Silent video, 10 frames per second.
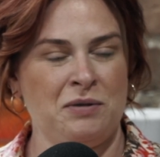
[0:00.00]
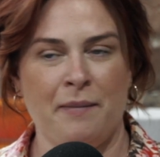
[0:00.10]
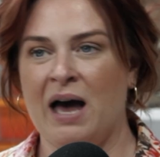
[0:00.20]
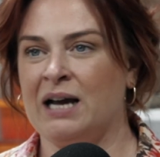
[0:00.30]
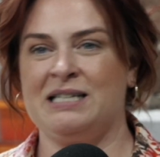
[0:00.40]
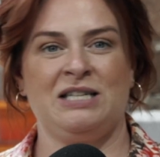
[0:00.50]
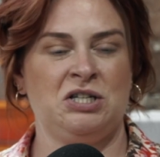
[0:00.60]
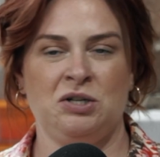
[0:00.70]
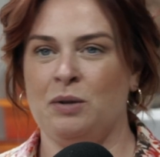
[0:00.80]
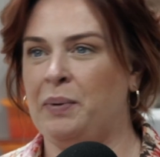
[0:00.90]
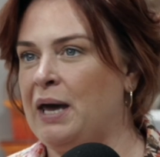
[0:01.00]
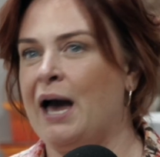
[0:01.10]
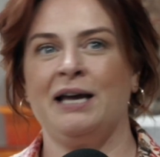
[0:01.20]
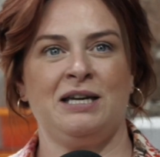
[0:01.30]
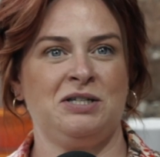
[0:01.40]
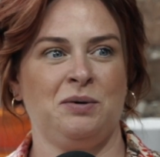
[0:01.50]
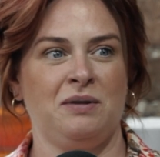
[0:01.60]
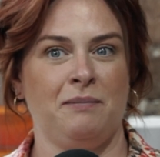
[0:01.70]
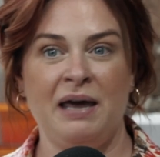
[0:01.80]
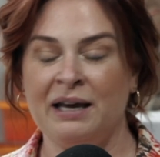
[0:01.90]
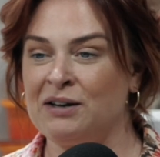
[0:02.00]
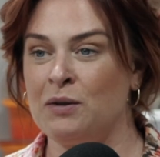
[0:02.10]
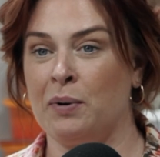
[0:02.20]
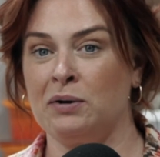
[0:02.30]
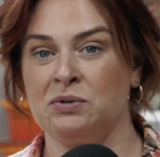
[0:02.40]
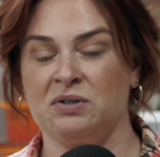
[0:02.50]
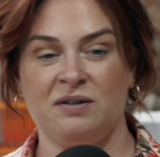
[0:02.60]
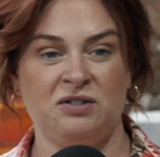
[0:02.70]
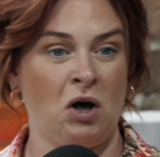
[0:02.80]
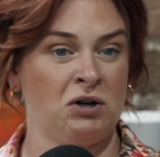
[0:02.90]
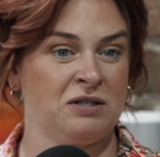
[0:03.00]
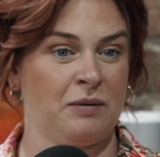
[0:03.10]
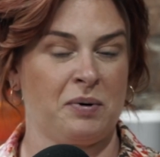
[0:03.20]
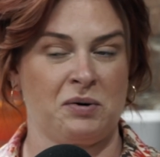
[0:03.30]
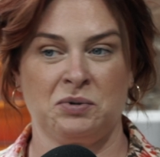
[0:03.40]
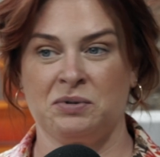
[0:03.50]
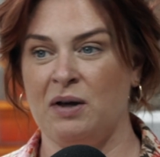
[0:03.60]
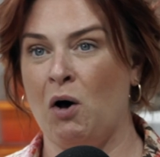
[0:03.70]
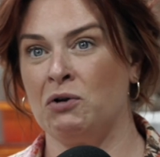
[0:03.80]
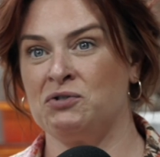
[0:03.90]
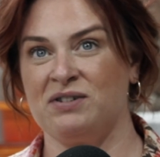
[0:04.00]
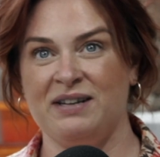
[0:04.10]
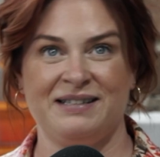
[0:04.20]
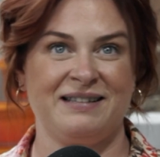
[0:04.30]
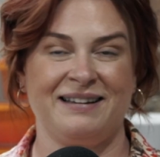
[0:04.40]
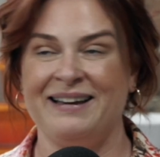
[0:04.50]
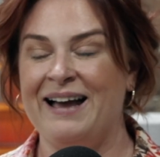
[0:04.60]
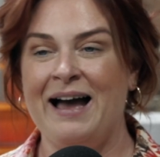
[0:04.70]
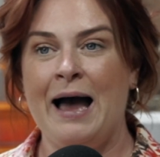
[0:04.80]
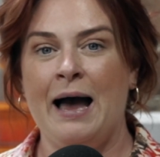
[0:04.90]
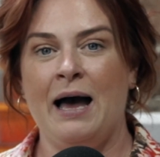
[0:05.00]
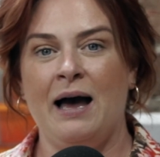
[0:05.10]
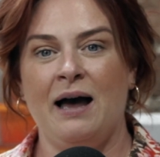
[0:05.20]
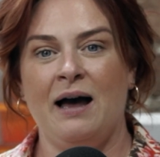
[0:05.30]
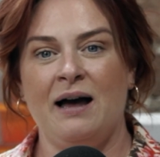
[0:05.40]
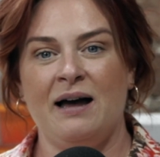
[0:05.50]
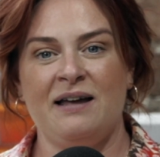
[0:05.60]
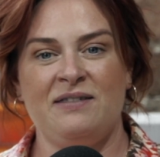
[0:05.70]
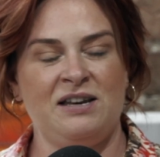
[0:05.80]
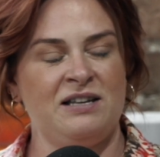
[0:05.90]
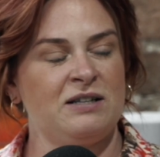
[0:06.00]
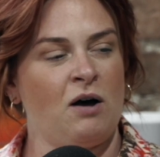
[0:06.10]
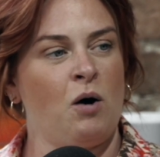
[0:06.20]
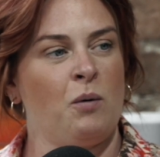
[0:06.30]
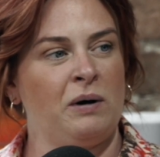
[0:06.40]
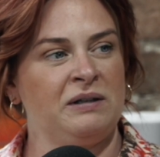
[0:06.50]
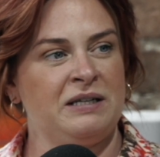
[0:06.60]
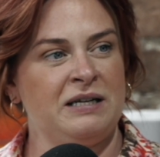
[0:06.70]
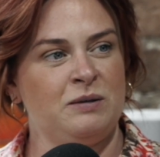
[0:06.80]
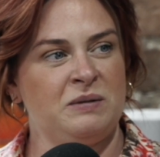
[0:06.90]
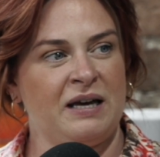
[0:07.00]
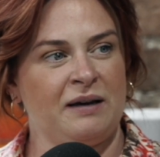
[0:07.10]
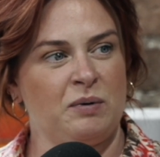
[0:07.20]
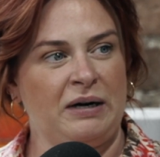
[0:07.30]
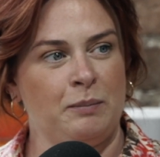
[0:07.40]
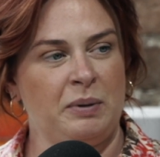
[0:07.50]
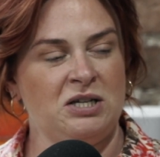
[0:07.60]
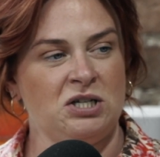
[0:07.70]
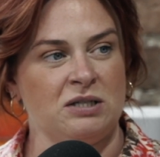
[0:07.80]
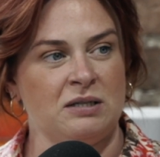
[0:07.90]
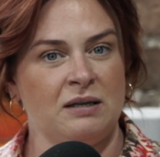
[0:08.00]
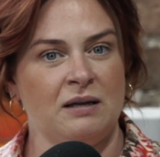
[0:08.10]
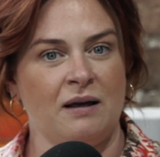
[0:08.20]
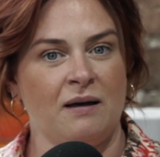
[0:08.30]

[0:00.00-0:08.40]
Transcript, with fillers: doing the marketing, you're doing the PR, you're doing the making of the product, you're sourcing the product, ordering this, and then you oh well, you need to take brilliant pictures.